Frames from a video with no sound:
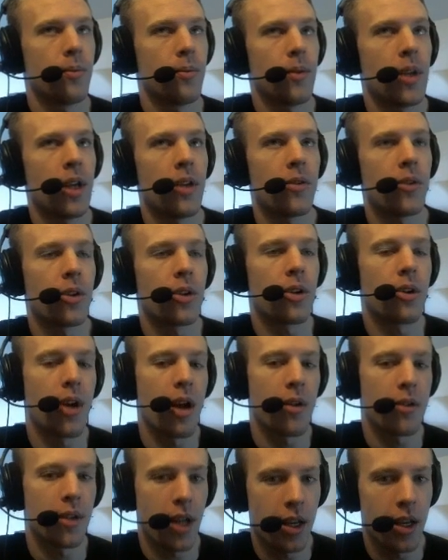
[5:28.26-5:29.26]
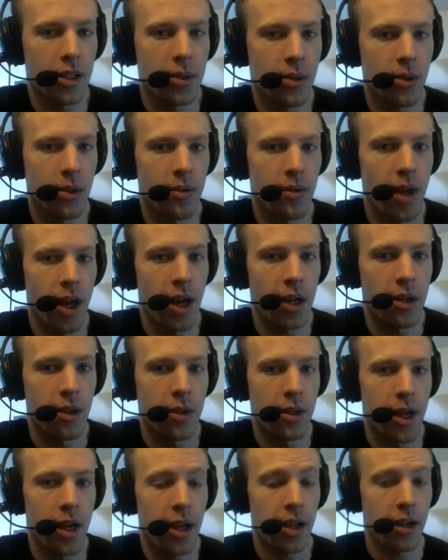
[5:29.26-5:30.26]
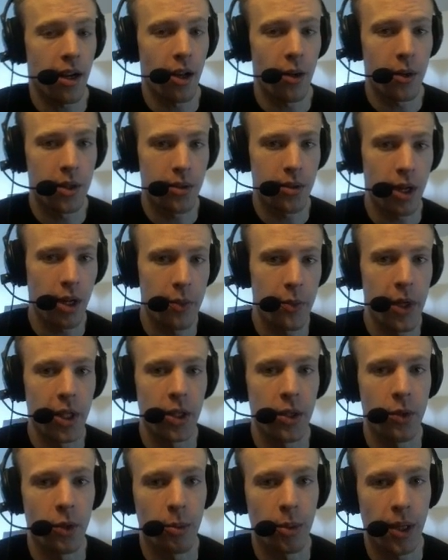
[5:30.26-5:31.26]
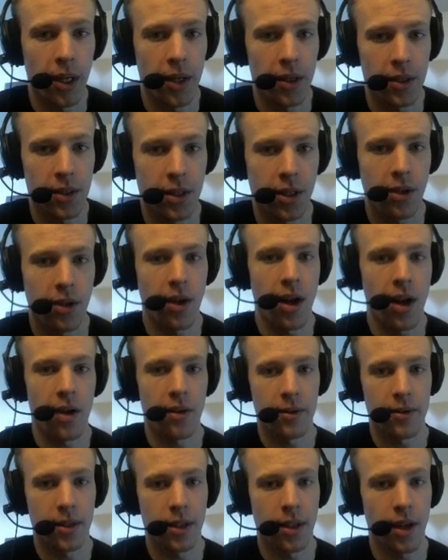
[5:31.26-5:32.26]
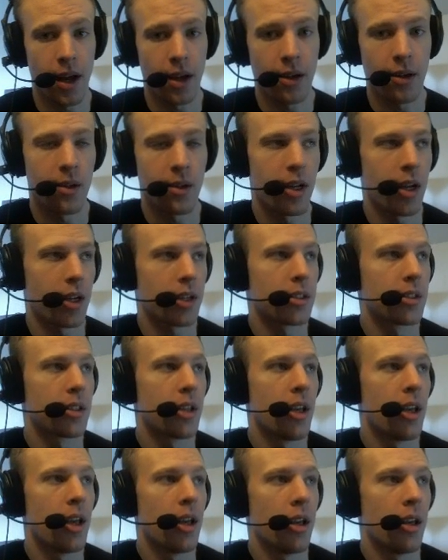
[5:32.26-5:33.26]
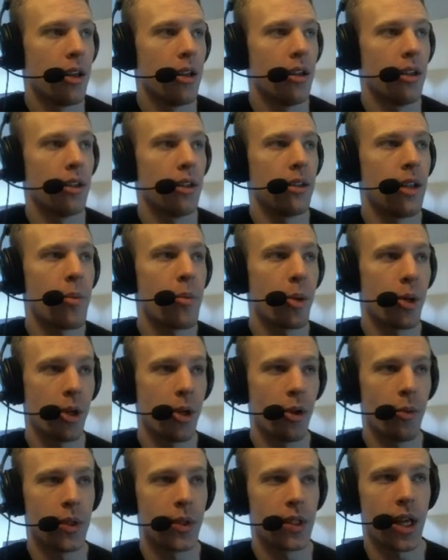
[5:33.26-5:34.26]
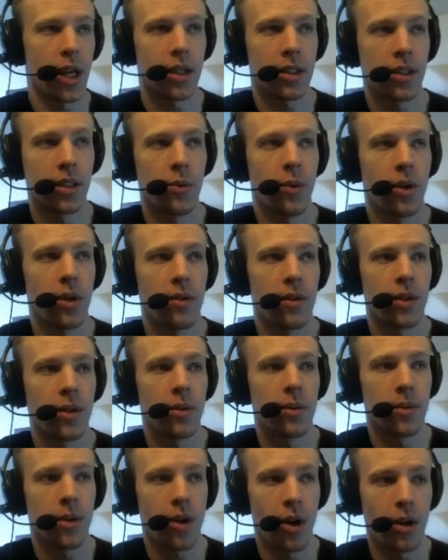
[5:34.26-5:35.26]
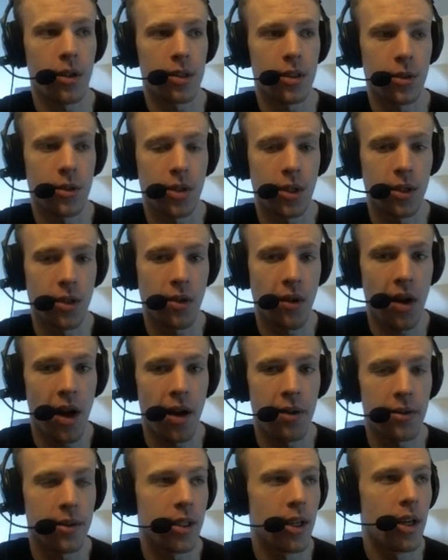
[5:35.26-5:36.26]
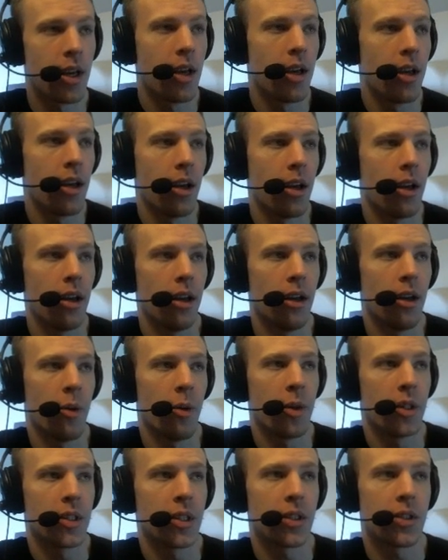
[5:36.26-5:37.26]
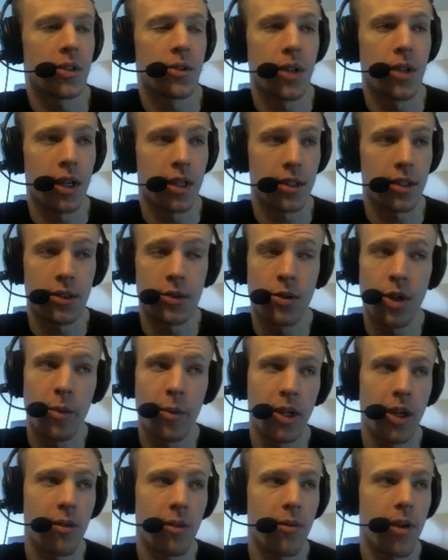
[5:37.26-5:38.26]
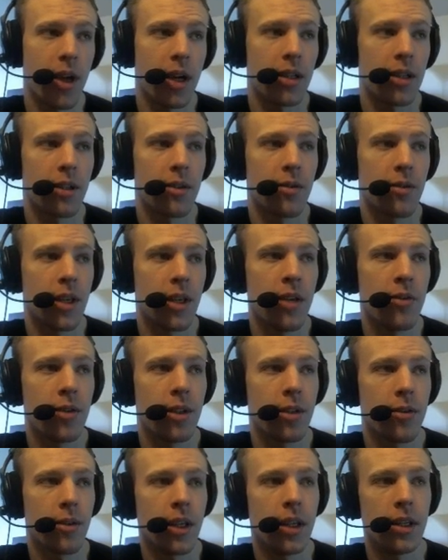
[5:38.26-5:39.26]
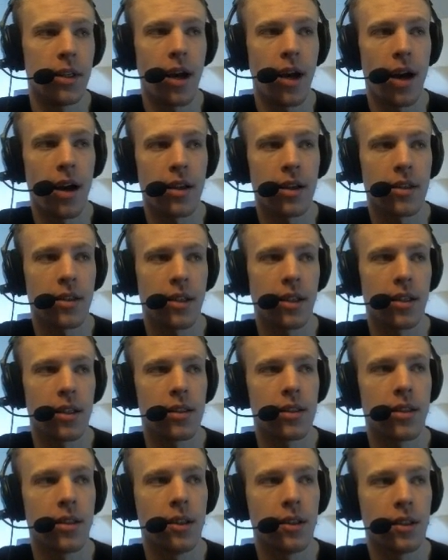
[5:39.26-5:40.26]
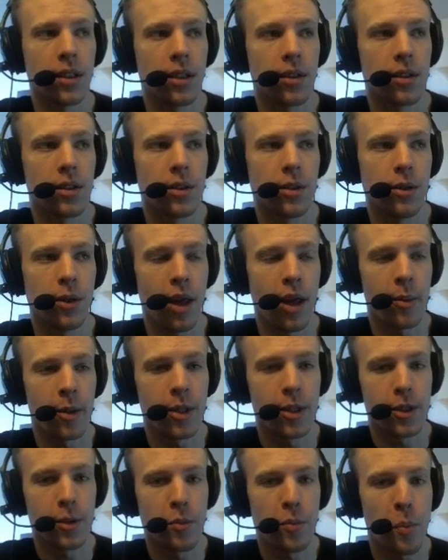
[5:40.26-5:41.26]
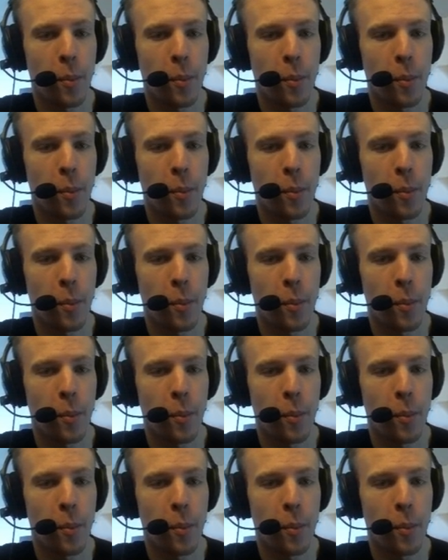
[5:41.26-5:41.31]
If you're crafting any sort of aggro deck, and I always recommend newer players to craft aggro decks, Leper Gnome is actually one of the cards you should craft. It's extremely effective. Even if he dies, he still deals 2 damage.